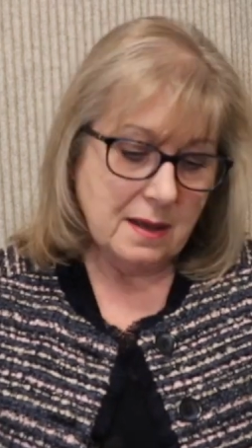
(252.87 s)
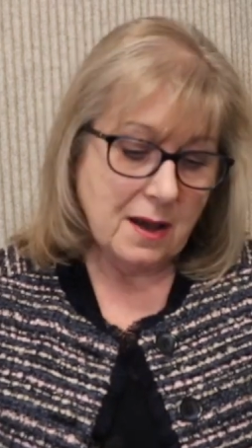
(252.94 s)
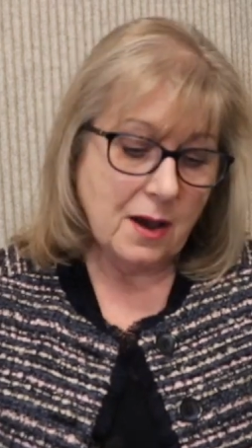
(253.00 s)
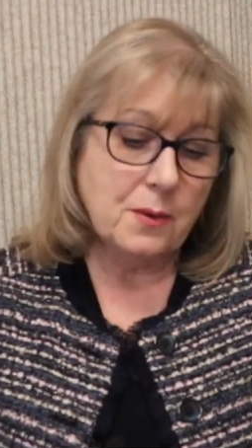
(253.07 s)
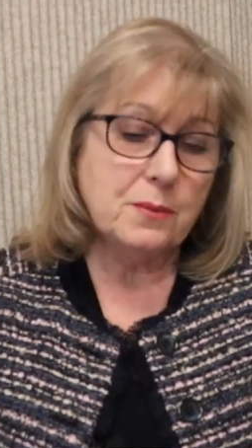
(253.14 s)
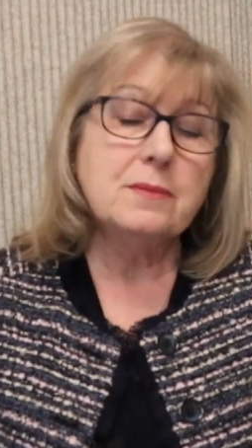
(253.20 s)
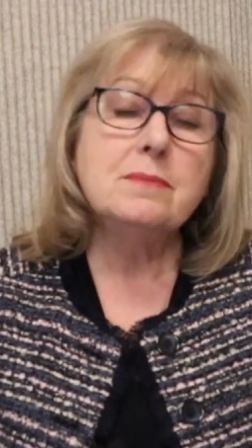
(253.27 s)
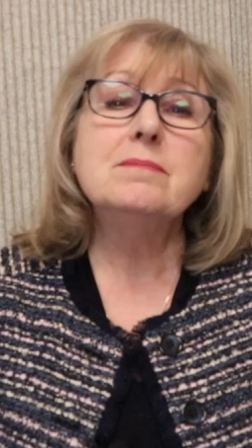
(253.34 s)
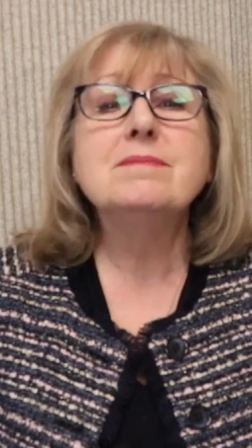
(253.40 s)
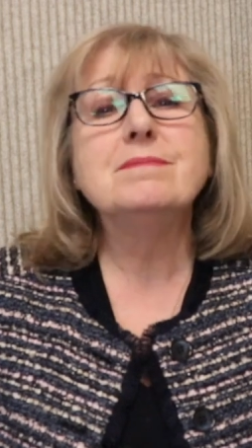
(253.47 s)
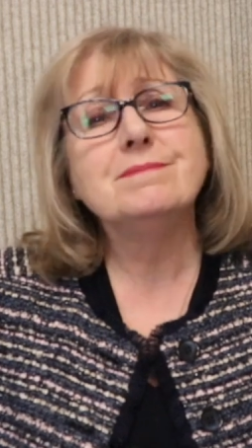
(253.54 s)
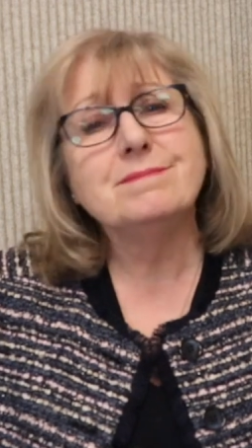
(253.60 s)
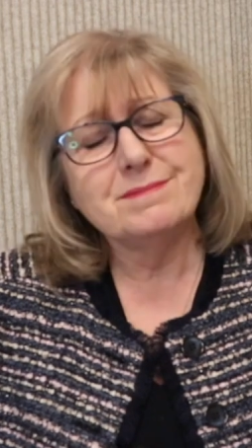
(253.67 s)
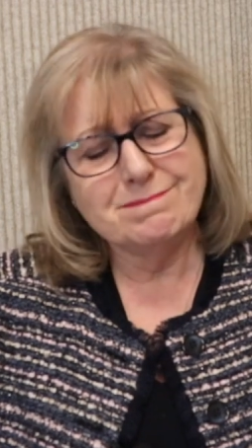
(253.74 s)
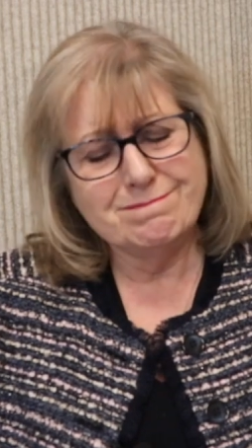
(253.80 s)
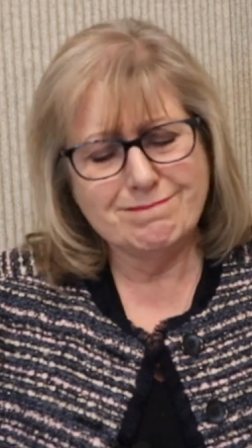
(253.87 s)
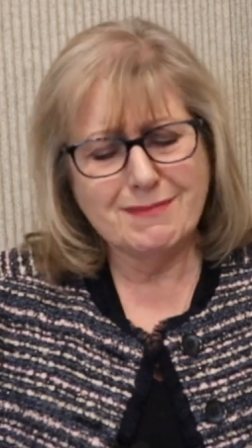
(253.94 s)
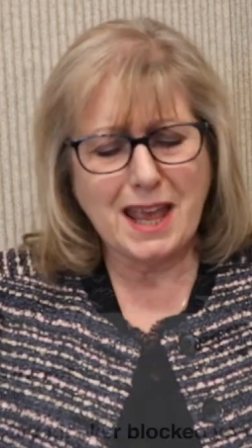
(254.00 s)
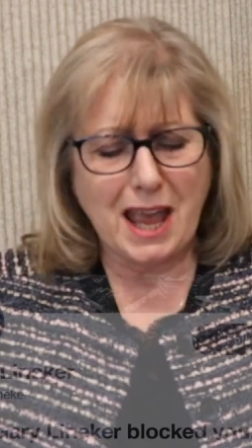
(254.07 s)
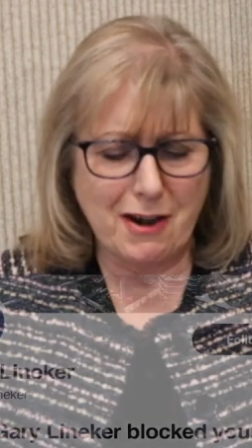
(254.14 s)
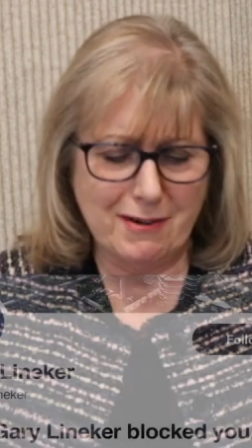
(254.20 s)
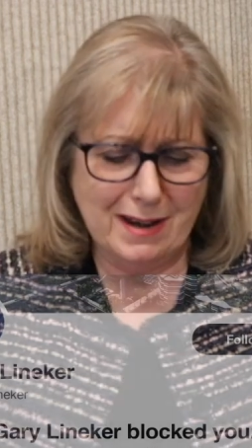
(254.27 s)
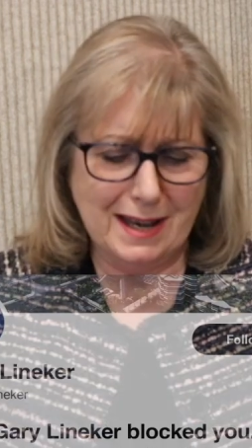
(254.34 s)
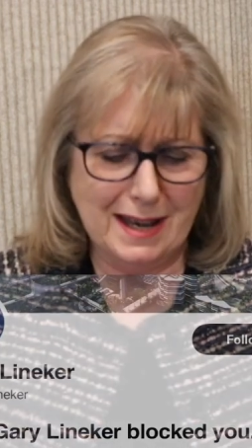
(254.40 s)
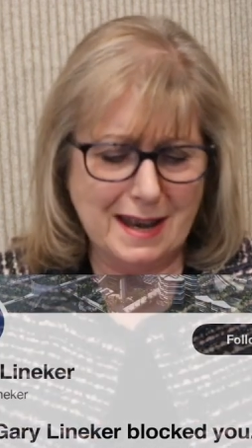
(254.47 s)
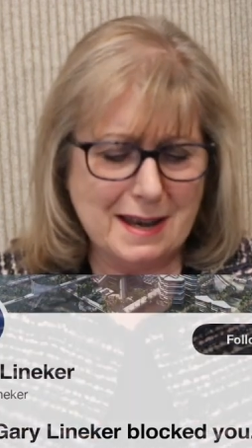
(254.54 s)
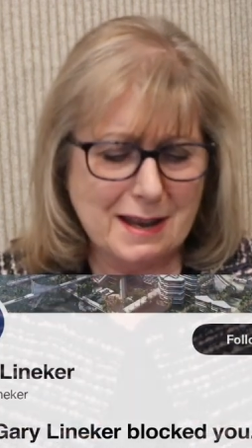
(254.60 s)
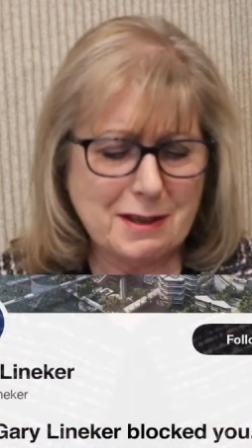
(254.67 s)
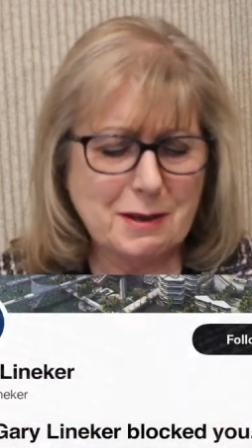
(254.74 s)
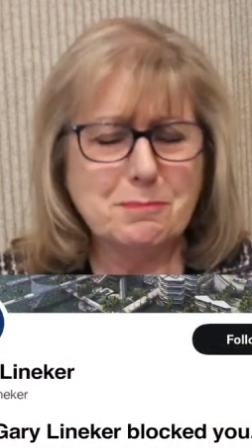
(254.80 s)
Oh, Gary
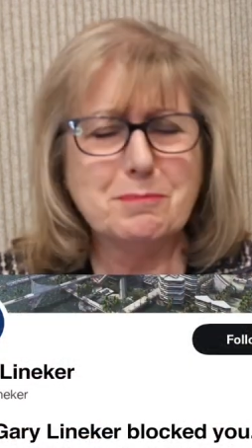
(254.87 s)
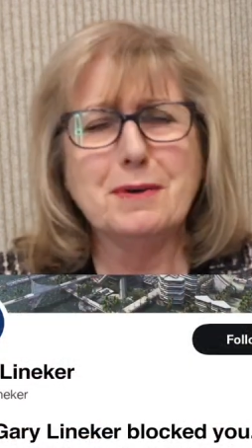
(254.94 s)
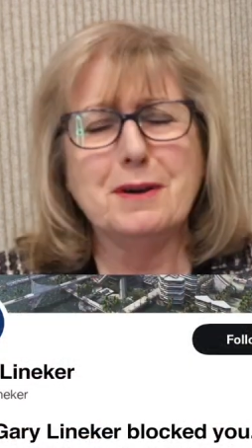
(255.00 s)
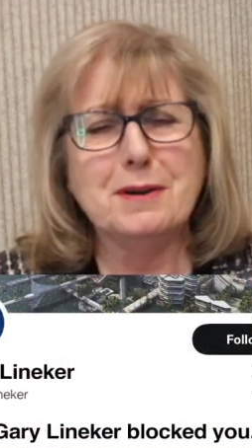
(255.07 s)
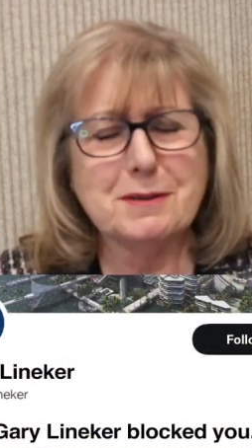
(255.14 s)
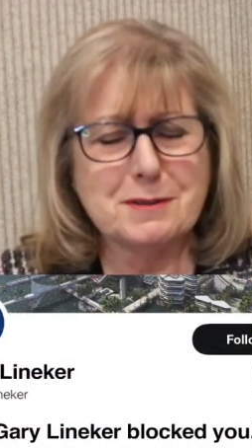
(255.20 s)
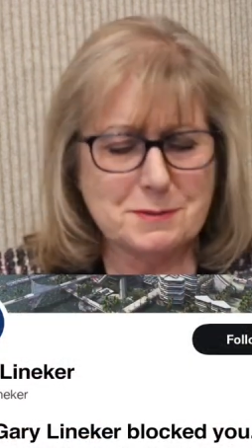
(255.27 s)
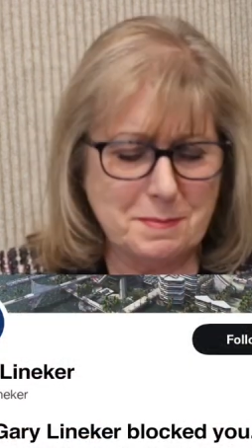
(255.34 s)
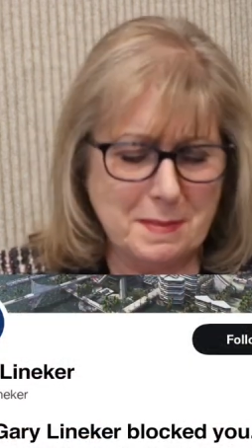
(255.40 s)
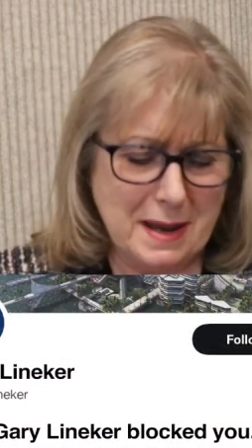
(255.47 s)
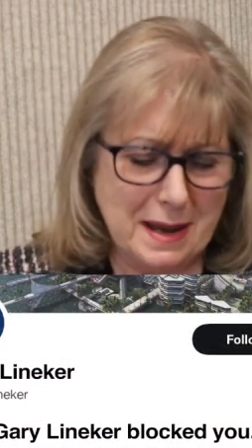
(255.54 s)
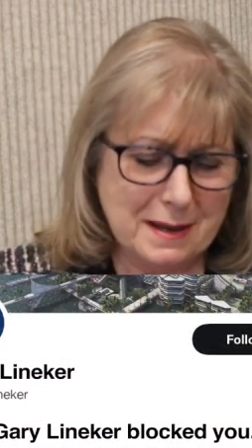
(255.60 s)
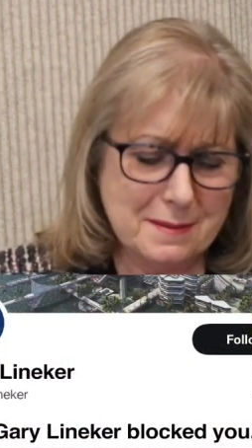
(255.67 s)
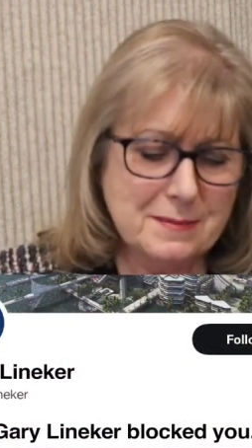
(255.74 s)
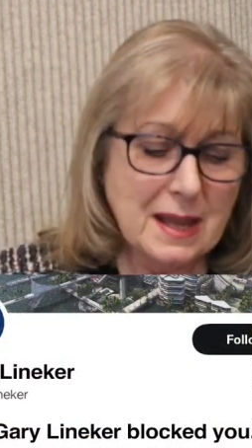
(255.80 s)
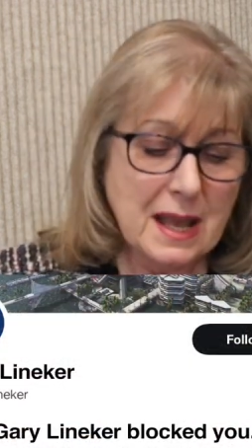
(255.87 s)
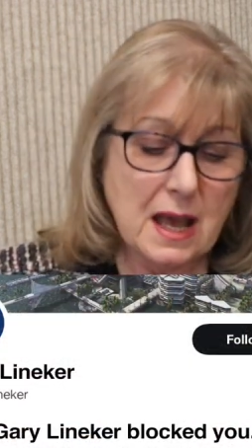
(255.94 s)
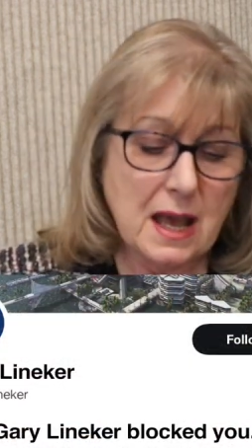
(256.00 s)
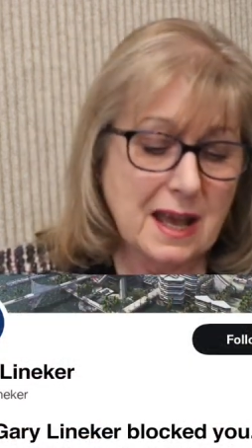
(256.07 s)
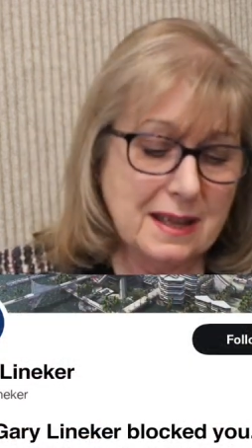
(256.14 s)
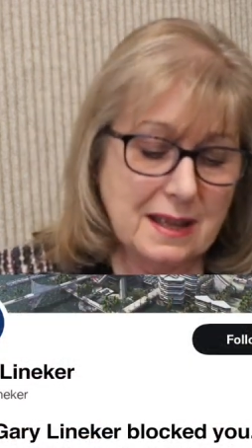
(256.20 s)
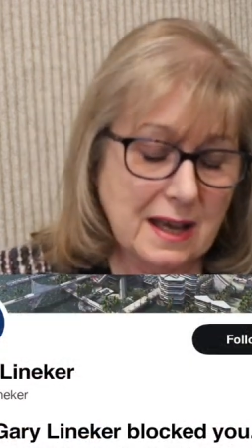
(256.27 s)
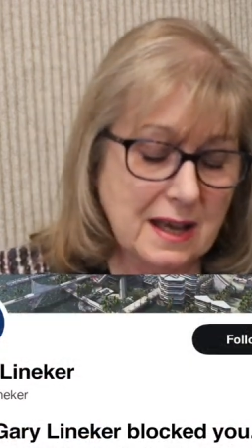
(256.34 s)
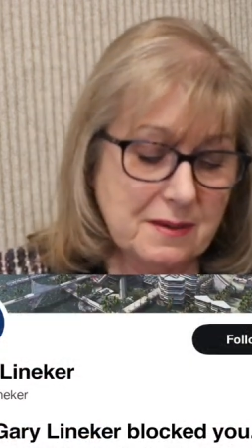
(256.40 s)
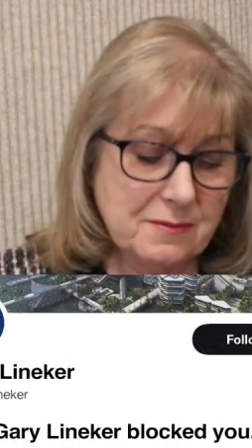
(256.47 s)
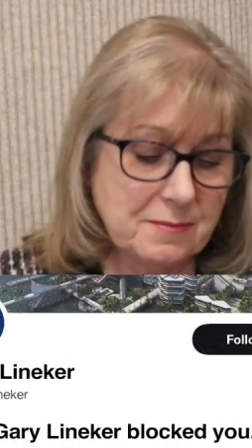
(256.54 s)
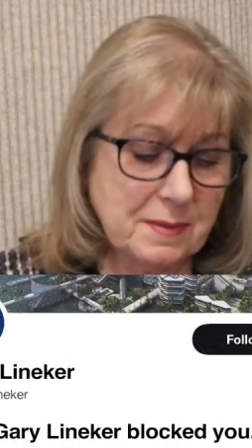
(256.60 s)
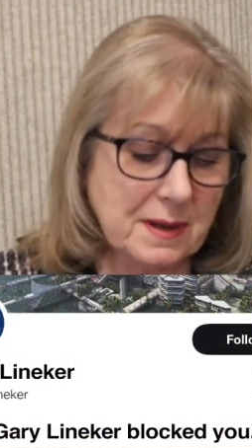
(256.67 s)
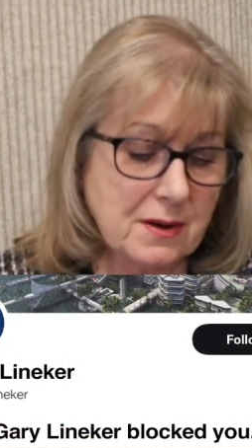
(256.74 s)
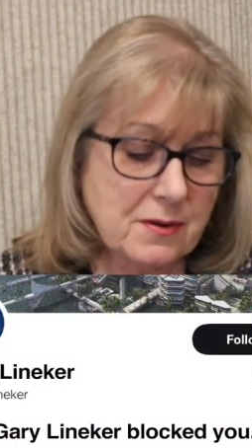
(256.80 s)
Lineker blocked me.
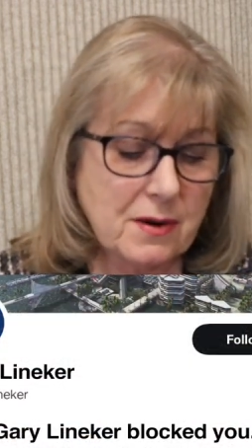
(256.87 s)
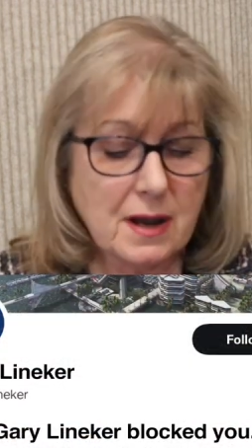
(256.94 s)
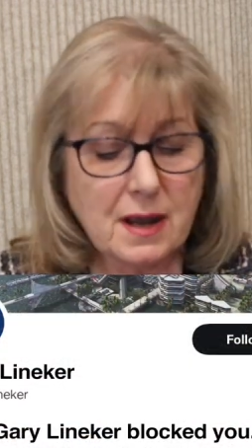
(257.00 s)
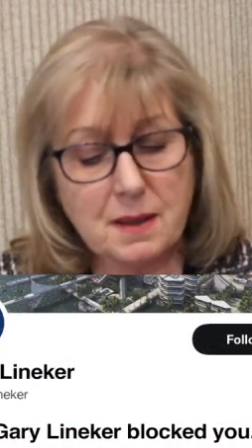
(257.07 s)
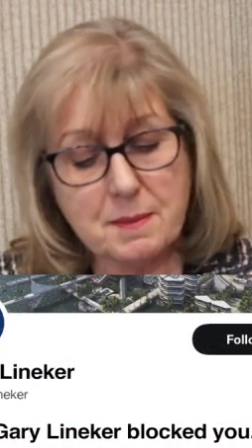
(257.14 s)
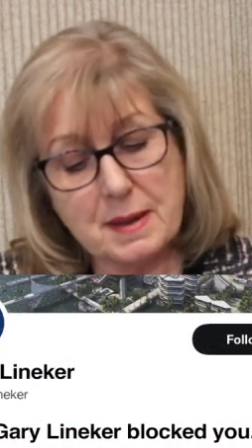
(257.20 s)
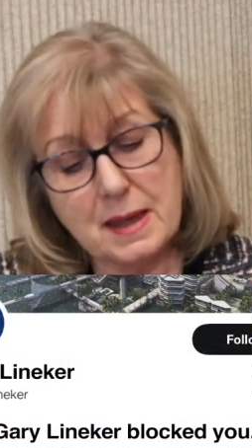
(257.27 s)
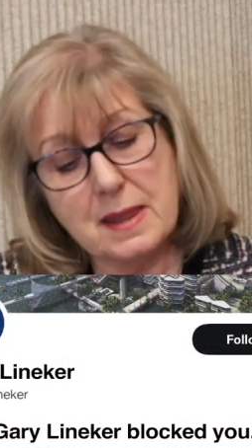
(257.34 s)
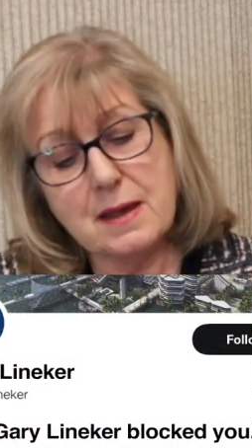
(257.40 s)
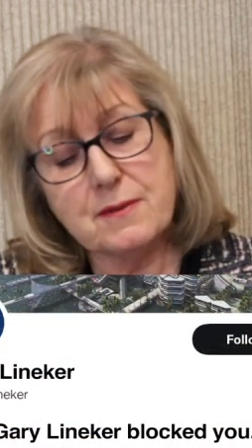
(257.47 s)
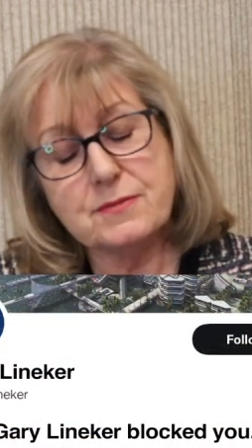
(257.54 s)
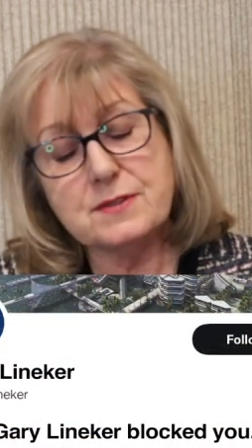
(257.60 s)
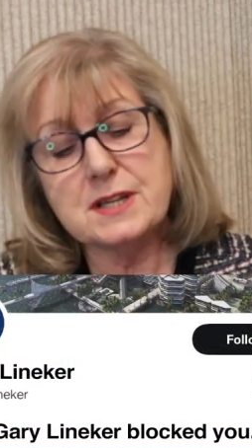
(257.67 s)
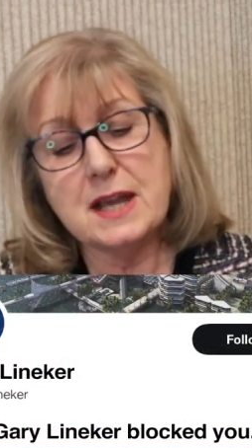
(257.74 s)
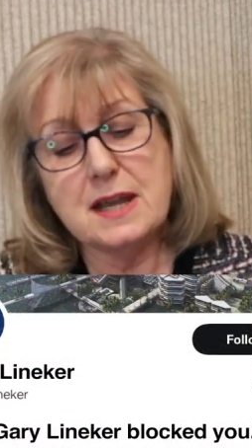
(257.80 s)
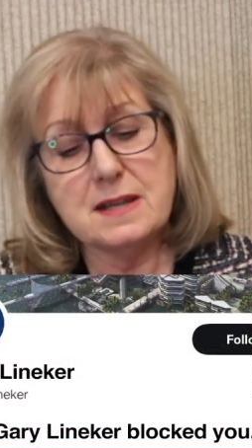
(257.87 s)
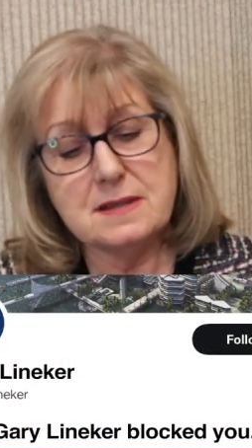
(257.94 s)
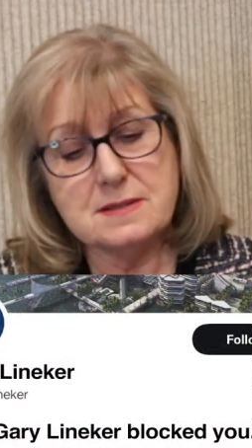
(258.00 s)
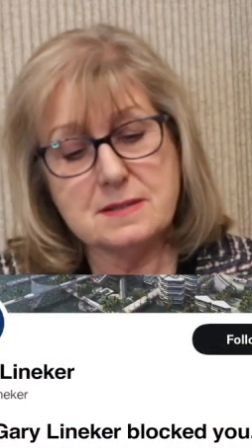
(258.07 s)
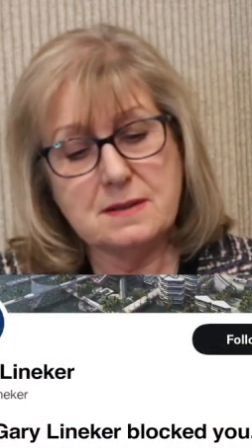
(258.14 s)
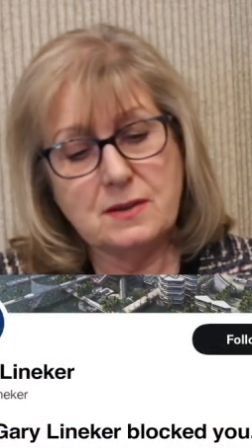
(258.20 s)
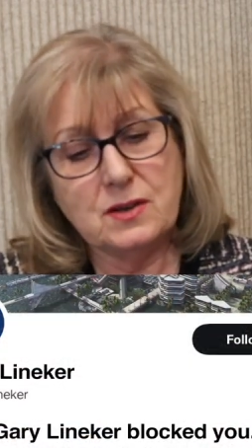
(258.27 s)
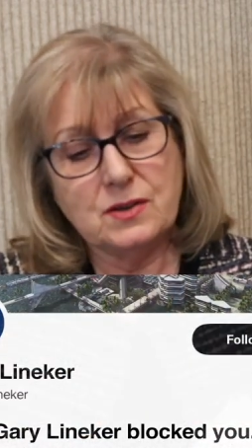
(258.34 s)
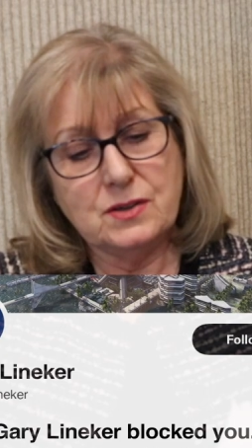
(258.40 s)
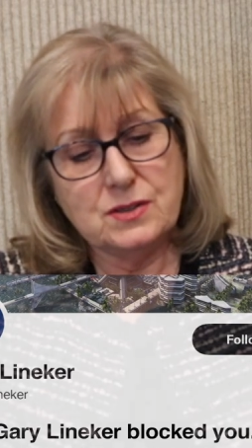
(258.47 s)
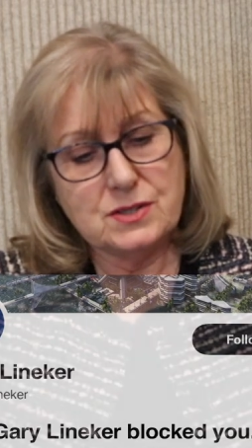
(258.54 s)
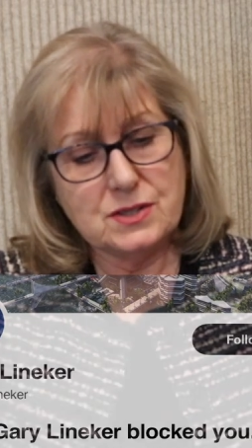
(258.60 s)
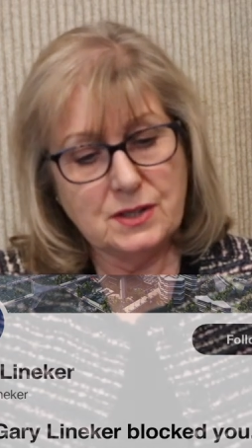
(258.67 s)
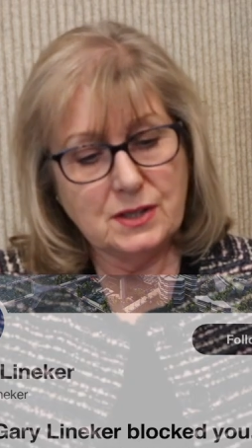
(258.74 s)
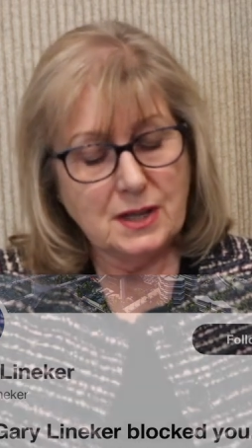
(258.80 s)
I've been crying about that for days.
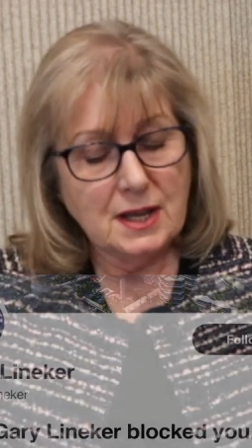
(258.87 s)
Not...